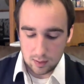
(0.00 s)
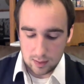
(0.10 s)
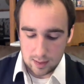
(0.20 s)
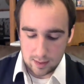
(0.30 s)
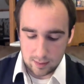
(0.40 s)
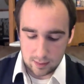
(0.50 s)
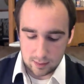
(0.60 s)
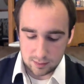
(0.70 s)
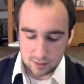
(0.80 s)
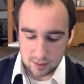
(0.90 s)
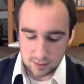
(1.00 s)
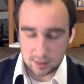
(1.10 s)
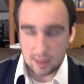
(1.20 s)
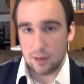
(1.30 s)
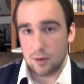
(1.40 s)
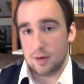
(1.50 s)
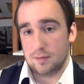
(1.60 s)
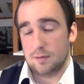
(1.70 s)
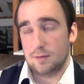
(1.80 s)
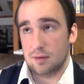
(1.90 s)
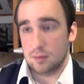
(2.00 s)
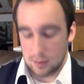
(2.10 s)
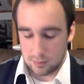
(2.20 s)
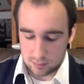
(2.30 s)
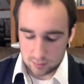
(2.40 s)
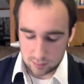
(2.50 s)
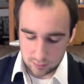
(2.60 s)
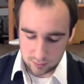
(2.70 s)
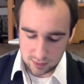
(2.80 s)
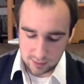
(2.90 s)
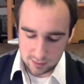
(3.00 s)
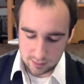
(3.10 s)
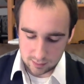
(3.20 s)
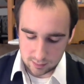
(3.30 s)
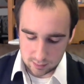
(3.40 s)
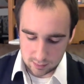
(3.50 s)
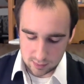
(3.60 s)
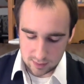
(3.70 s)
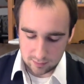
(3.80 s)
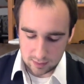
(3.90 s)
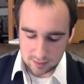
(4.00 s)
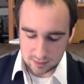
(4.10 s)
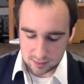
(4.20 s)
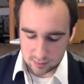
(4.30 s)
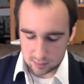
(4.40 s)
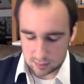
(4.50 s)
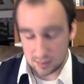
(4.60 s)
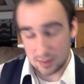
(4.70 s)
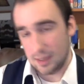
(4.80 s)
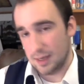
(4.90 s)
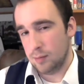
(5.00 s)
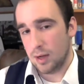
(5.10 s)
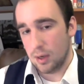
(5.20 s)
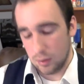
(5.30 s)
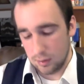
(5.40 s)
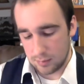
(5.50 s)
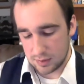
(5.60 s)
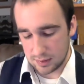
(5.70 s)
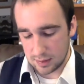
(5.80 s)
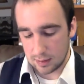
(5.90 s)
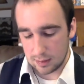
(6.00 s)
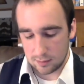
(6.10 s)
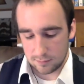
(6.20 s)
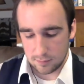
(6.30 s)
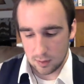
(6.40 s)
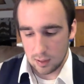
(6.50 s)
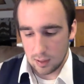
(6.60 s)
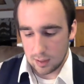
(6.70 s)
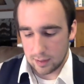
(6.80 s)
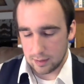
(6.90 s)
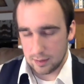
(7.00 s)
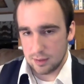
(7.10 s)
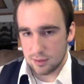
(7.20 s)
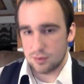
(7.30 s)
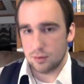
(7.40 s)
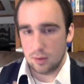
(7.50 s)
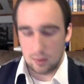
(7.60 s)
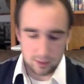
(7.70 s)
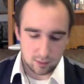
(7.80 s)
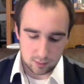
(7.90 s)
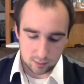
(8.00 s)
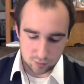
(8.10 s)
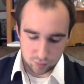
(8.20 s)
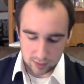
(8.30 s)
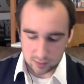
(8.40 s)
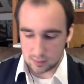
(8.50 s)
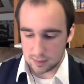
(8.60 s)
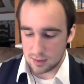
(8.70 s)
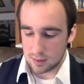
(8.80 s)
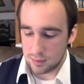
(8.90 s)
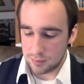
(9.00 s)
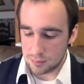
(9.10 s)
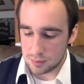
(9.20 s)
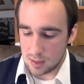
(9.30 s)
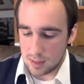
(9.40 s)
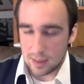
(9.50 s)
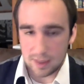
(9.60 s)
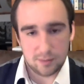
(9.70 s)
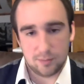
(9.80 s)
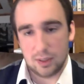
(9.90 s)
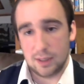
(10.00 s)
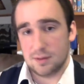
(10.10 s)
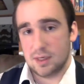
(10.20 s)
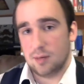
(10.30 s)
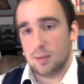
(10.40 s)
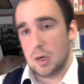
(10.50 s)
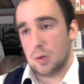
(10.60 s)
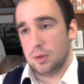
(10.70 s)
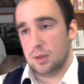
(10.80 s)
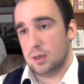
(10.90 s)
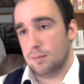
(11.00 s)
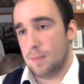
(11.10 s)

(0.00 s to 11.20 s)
and then she's KO'd after 5 clicks. So she's doesn't have a lot of sustaining power, but she's got a lot of initial click tricks that she can use, and plenty of staying power with a